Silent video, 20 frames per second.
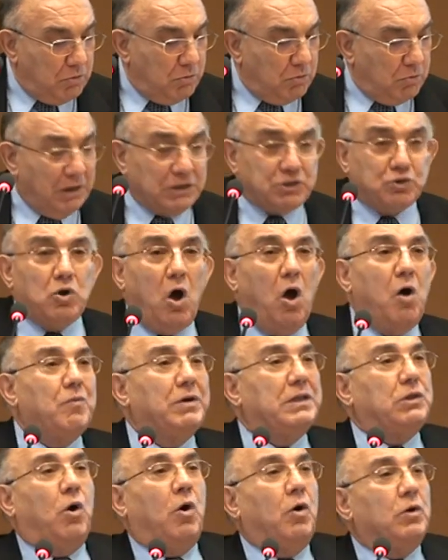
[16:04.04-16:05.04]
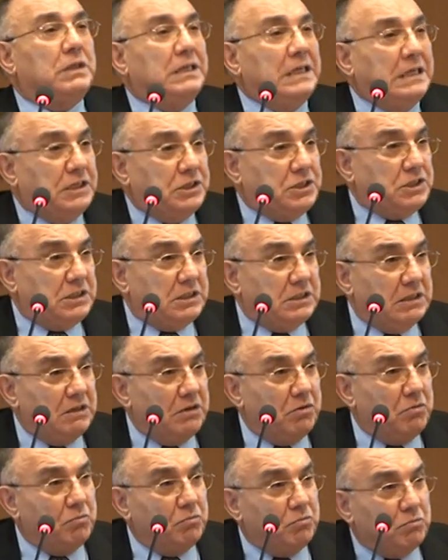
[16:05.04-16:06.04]
what's wrong with all these?
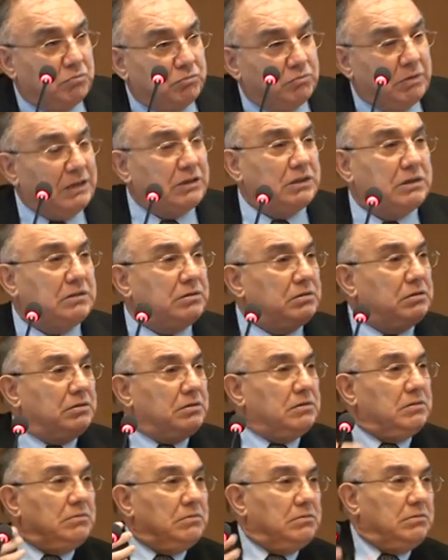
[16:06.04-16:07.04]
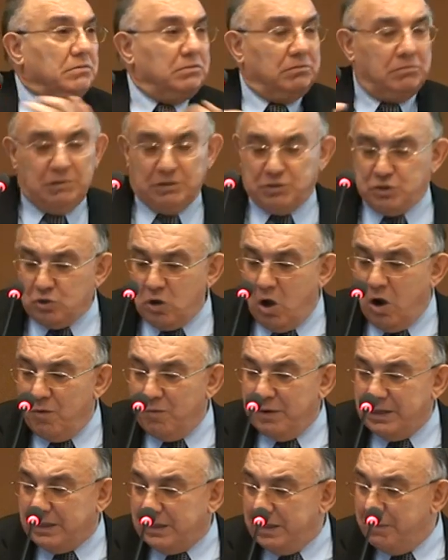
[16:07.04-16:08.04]
What's wrong
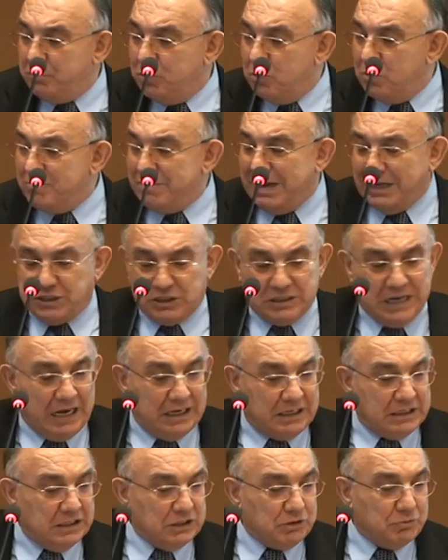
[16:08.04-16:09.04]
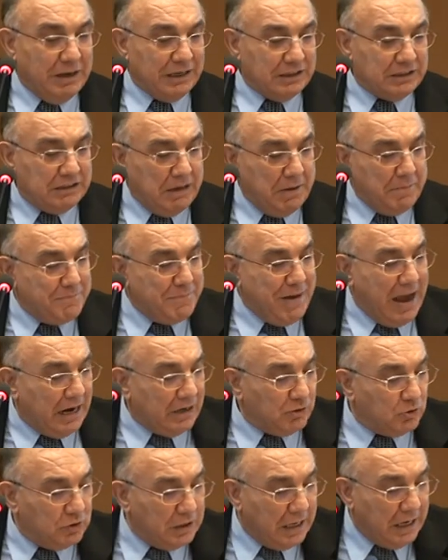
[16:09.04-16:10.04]
with the boom-bust cycles? What
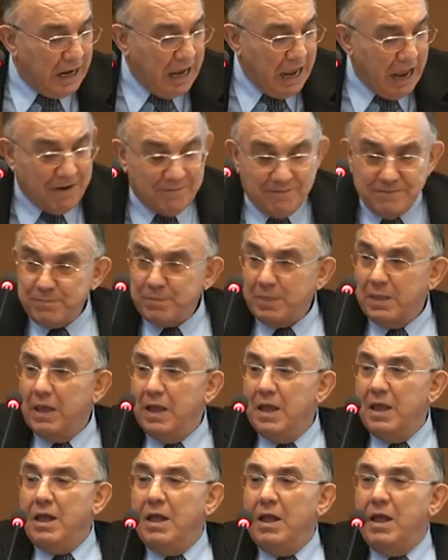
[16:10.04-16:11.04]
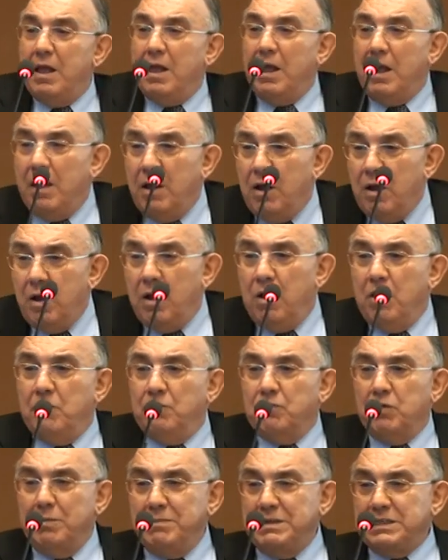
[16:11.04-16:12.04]
impact do they have?
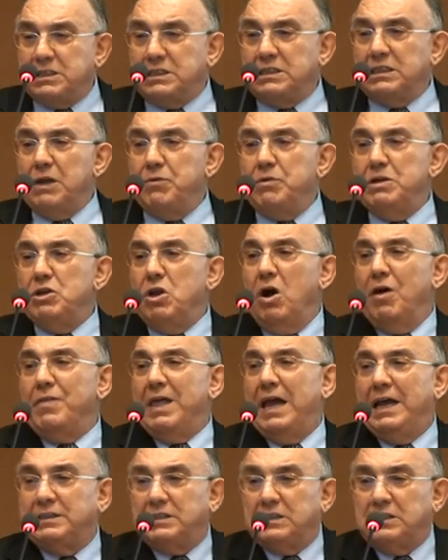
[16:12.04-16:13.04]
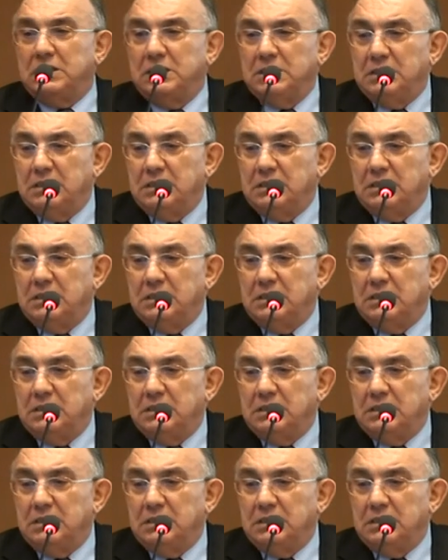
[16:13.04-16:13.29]
From history, we know that